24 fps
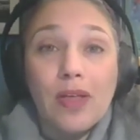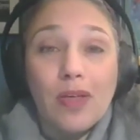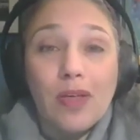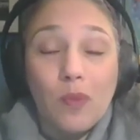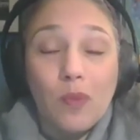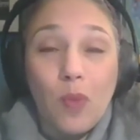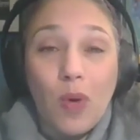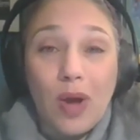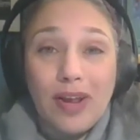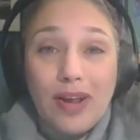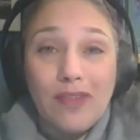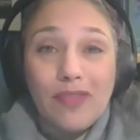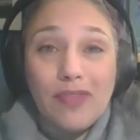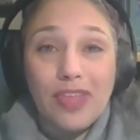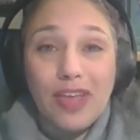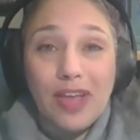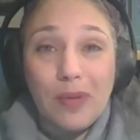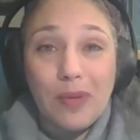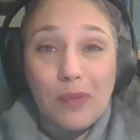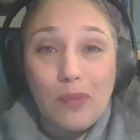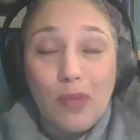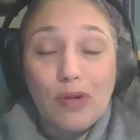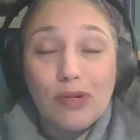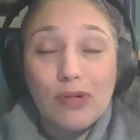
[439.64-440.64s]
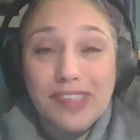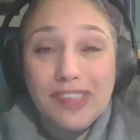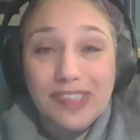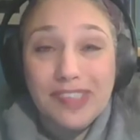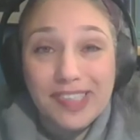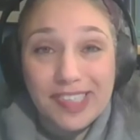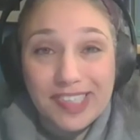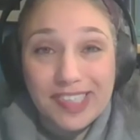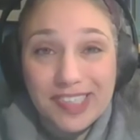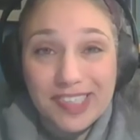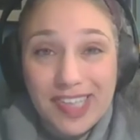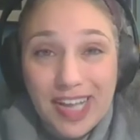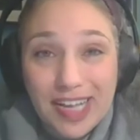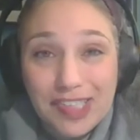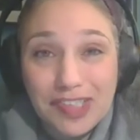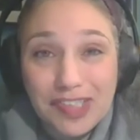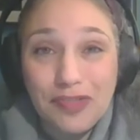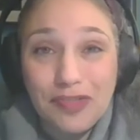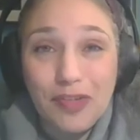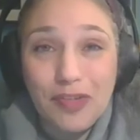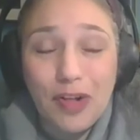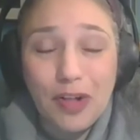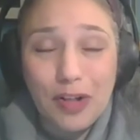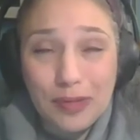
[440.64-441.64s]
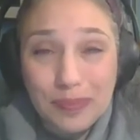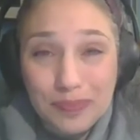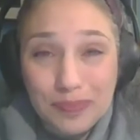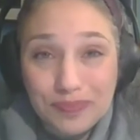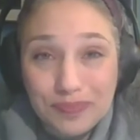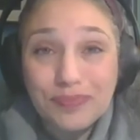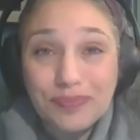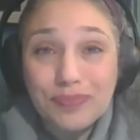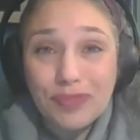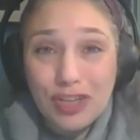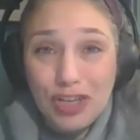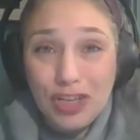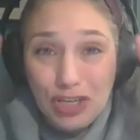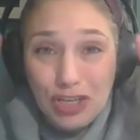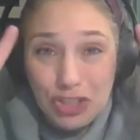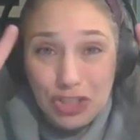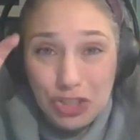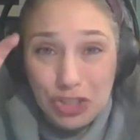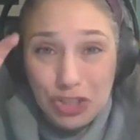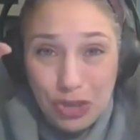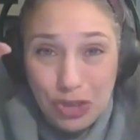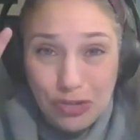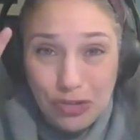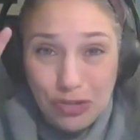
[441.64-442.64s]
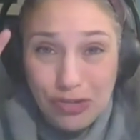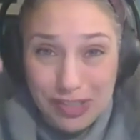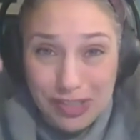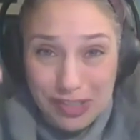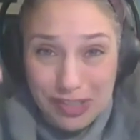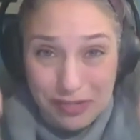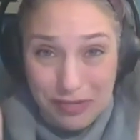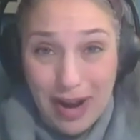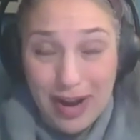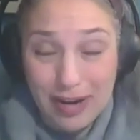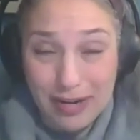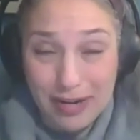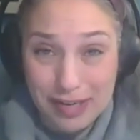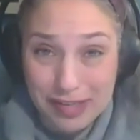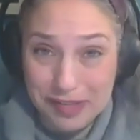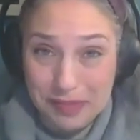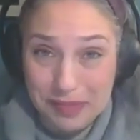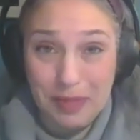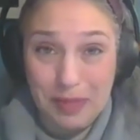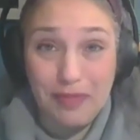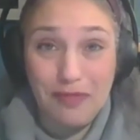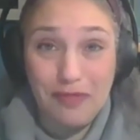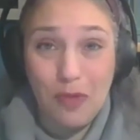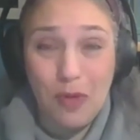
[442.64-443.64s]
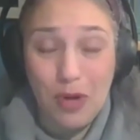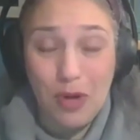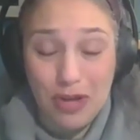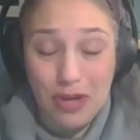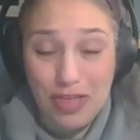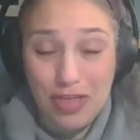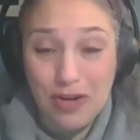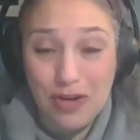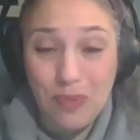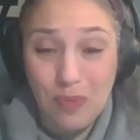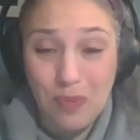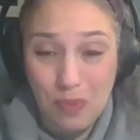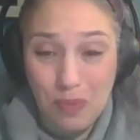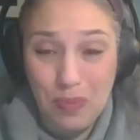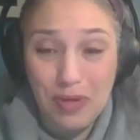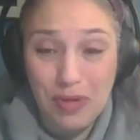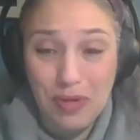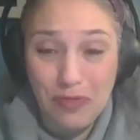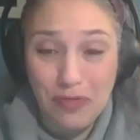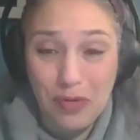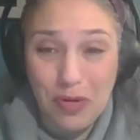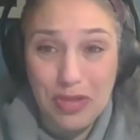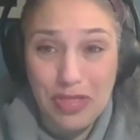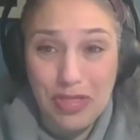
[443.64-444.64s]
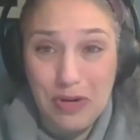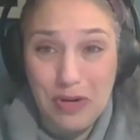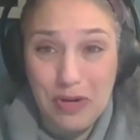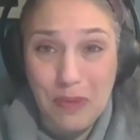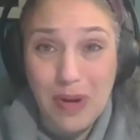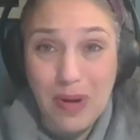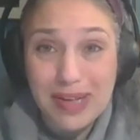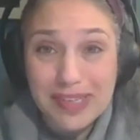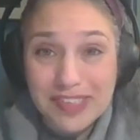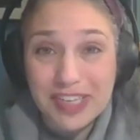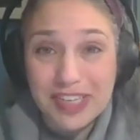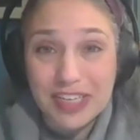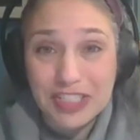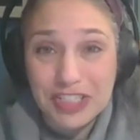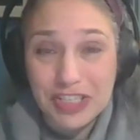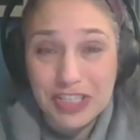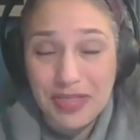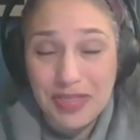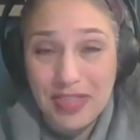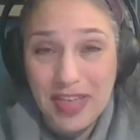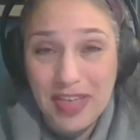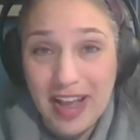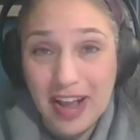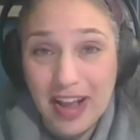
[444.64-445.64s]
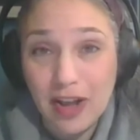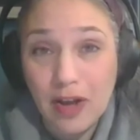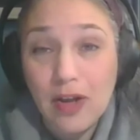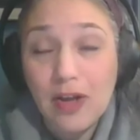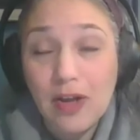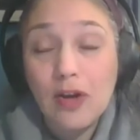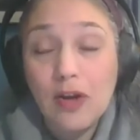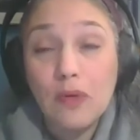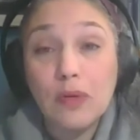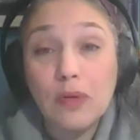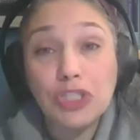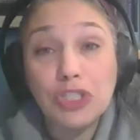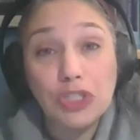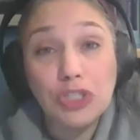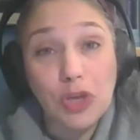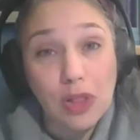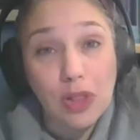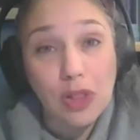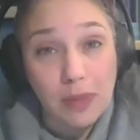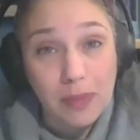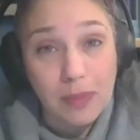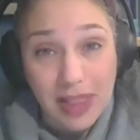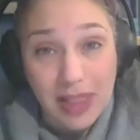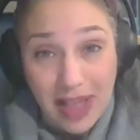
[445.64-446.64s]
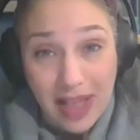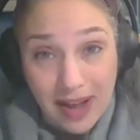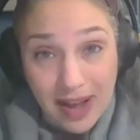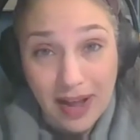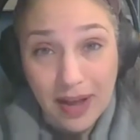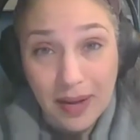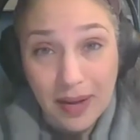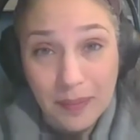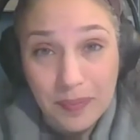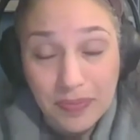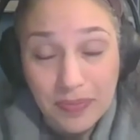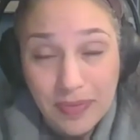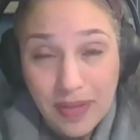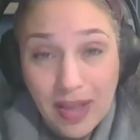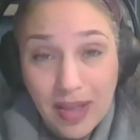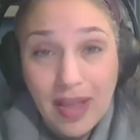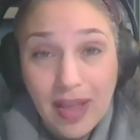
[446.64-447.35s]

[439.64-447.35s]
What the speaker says: one of the most successful children's writers before there was such a thing was Sholem Aleichem.